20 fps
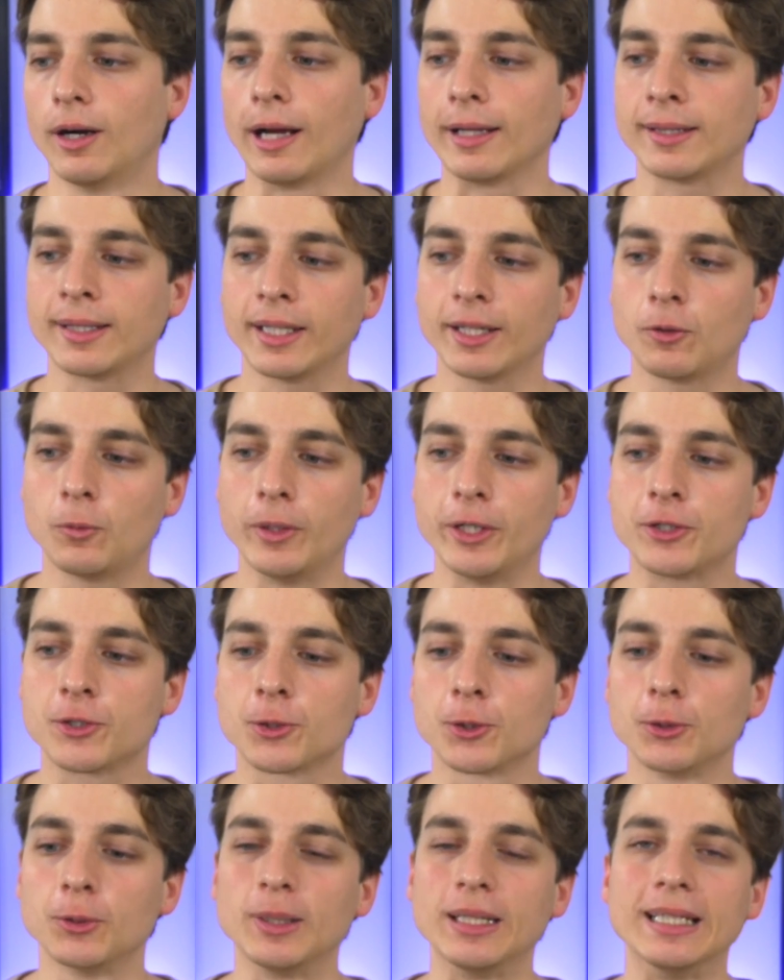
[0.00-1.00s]
I think we
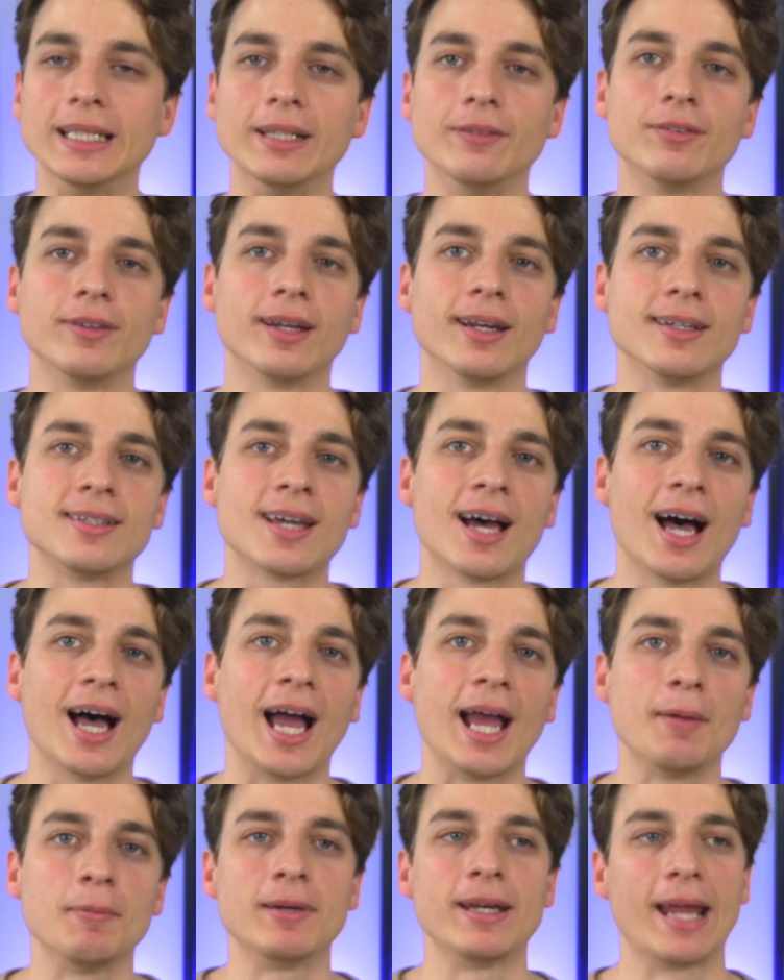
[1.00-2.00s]
truly live in a
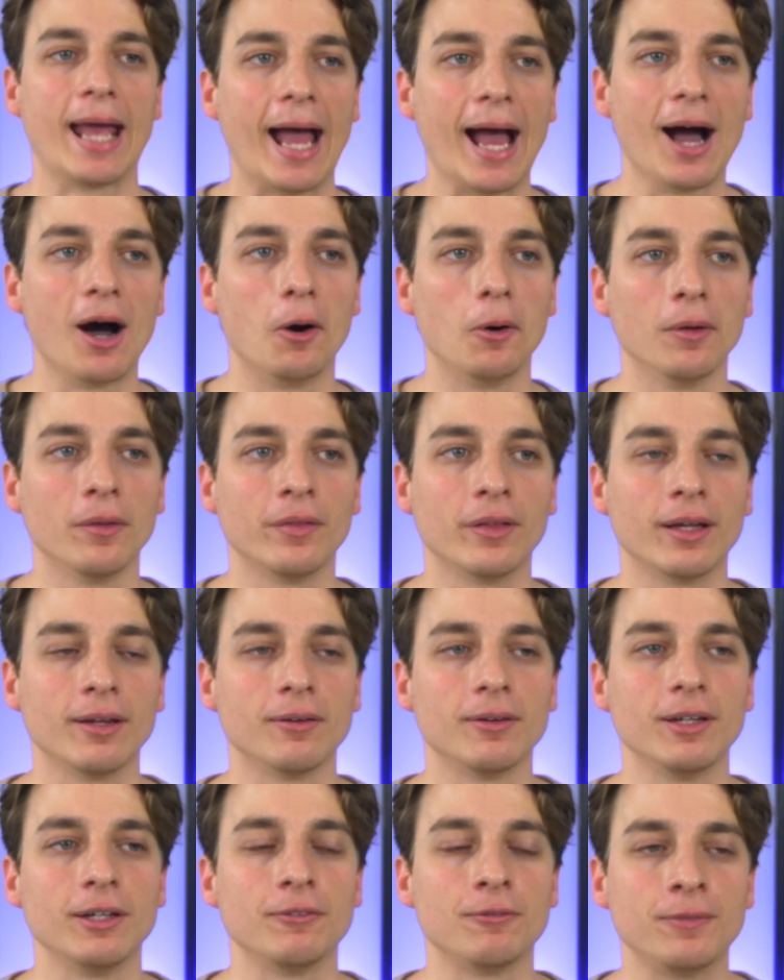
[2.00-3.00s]
time now
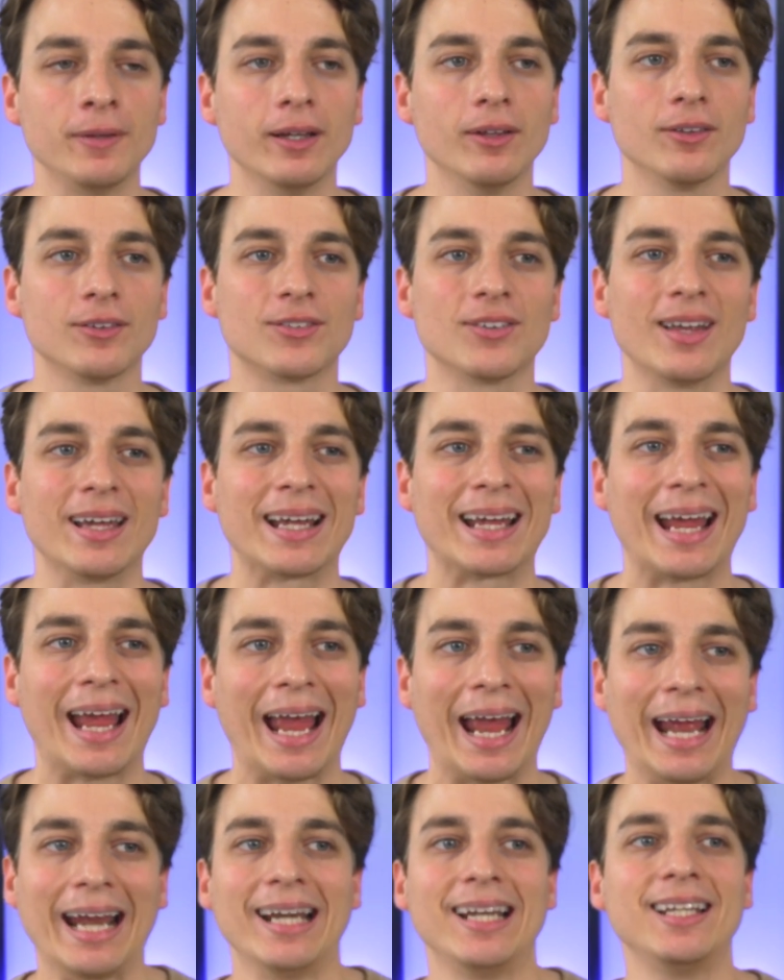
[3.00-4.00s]
that it feels like
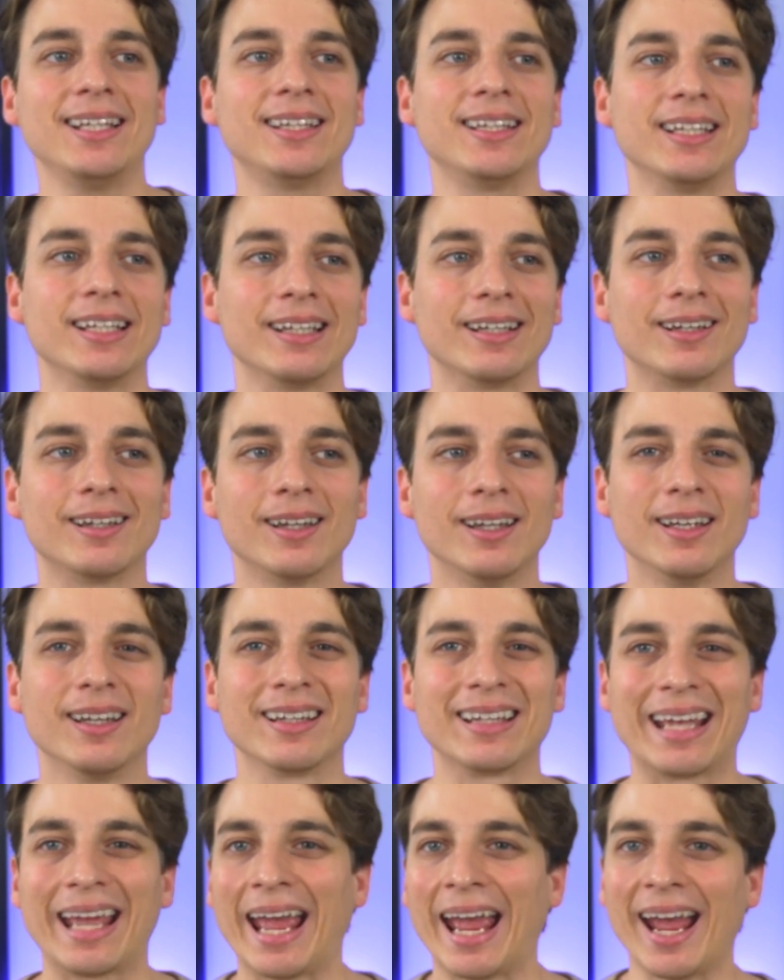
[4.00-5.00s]
anything
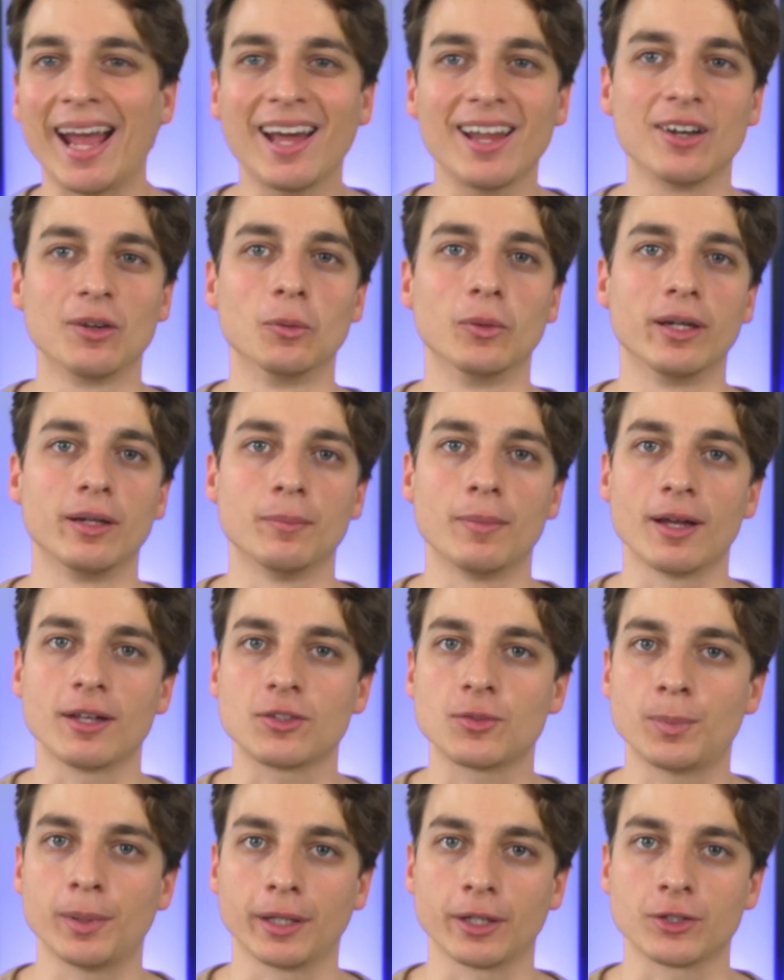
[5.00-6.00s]
can win
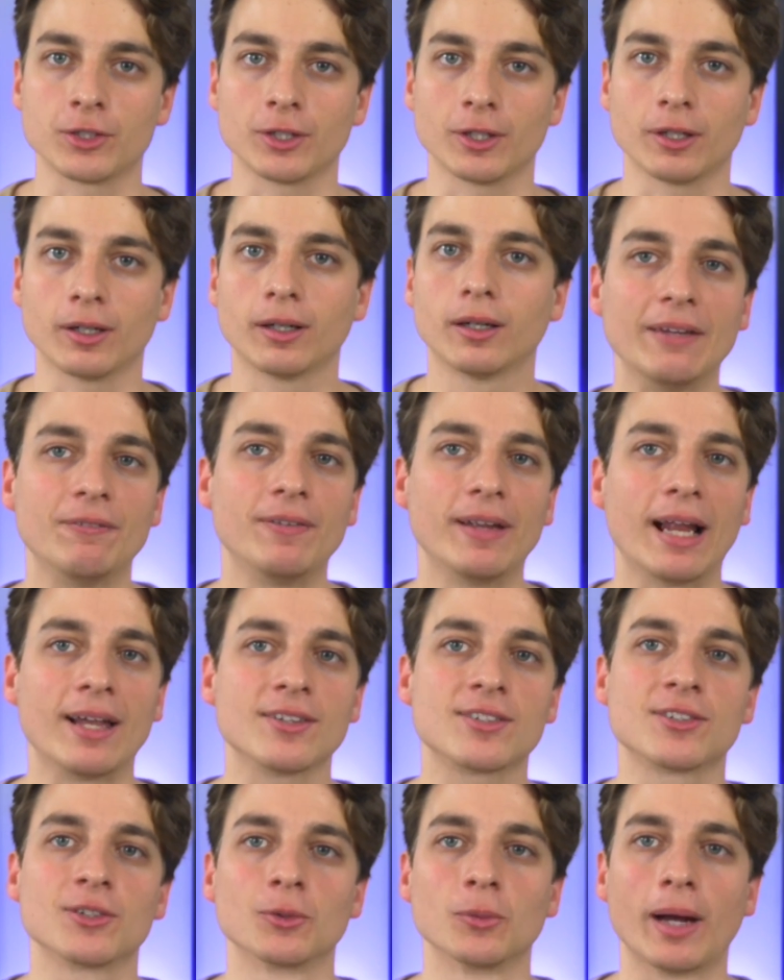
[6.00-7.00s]
Best Picture if it
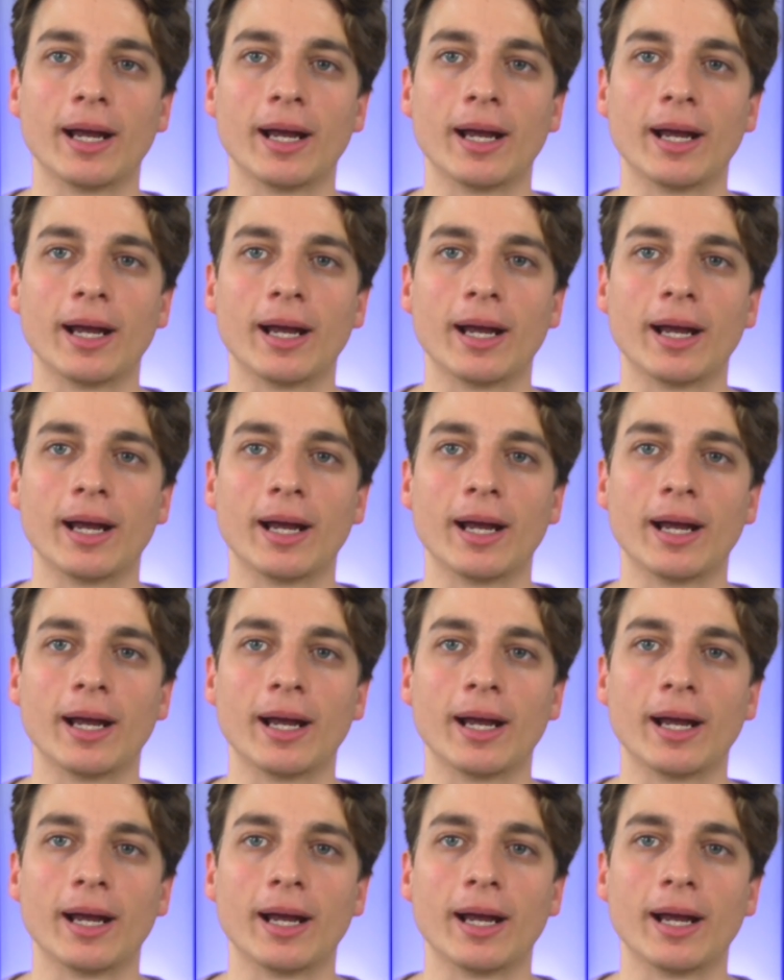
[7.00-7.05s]
has the